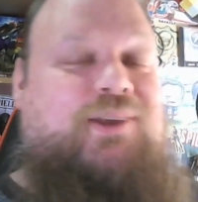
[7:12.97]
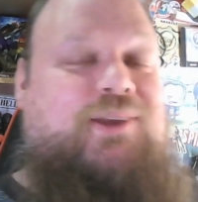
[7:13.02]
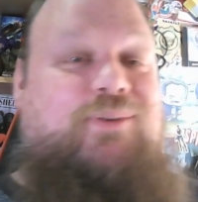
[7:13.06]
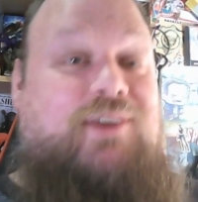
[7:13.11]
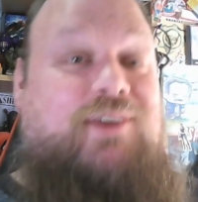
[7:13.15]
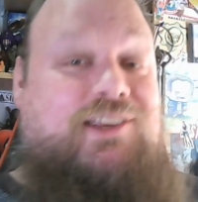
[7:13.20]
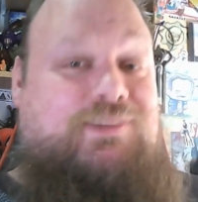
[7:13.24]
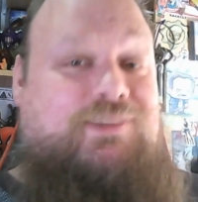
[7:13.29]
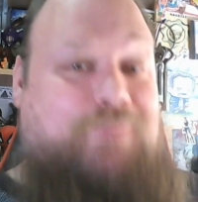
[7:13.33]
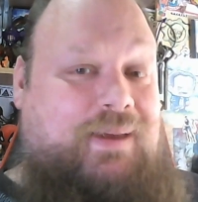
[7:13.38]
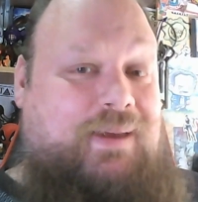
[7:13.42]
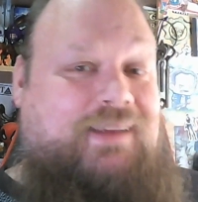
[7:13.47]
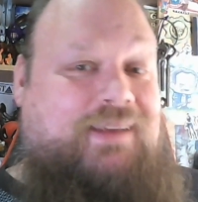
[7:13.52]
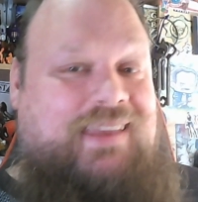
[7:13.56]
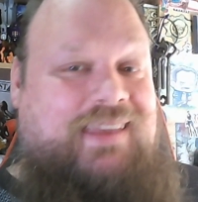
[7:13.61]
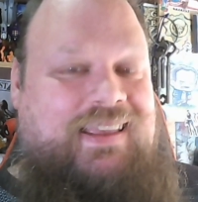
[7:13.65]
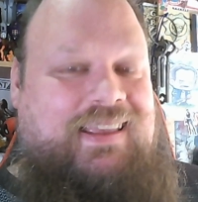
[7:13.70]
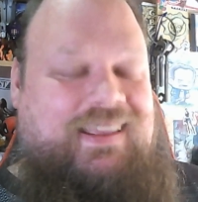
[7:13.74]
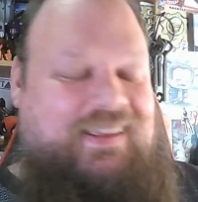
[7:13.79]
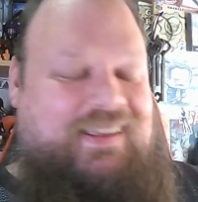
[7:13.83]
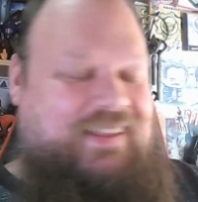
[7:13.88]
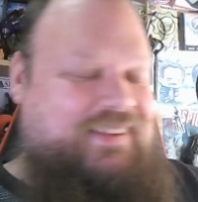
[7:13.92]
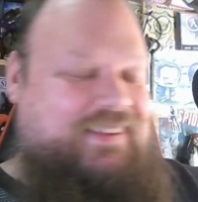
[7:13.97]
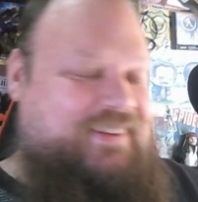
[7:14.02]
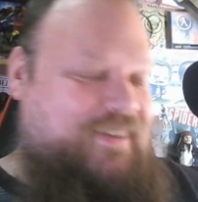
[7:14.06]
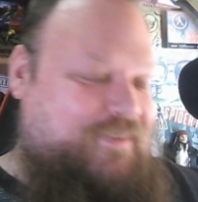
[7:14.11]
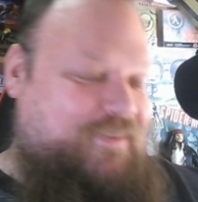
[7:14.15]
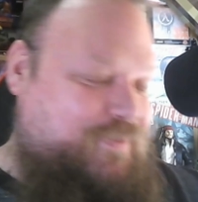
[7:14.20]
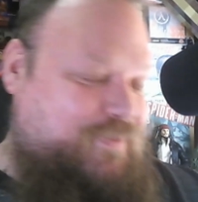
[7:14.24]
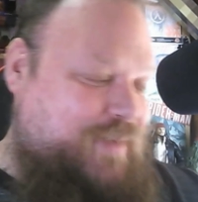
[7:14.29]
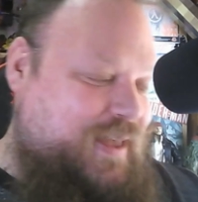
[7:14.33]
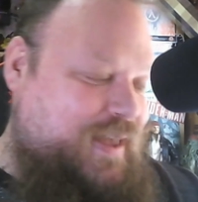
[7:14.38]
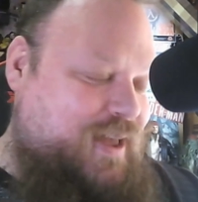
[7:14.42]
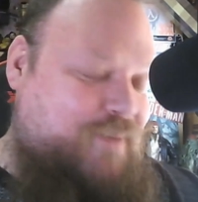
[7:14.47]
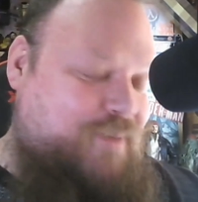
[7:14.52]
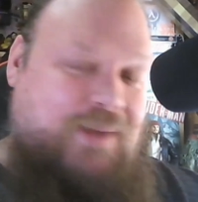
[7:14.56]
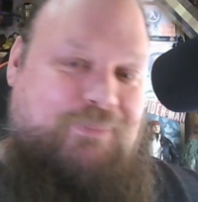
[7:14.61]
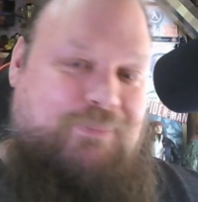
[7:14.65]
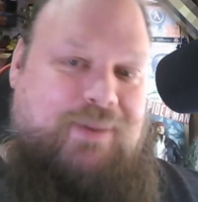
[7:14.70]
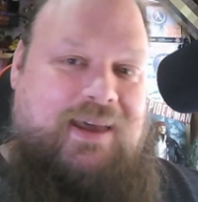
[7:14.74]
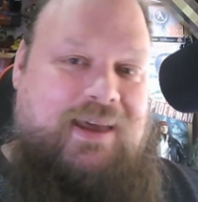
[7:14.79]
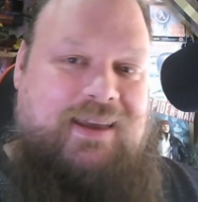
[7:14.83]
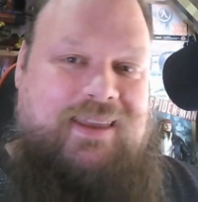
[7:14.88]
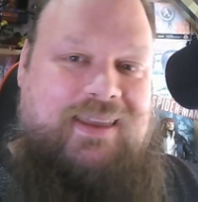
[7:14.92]
you were expecting in terms of me coming
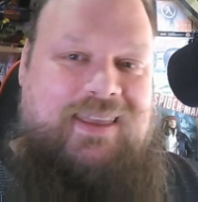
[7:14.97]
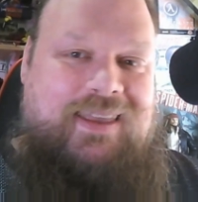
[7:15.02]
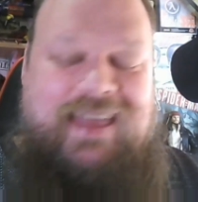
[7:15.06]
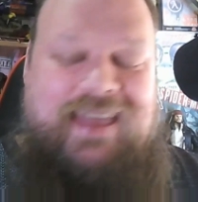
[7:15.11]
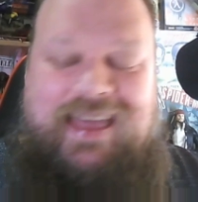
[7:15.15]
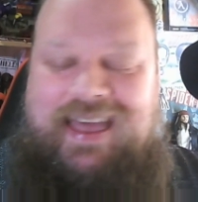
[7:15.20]
back,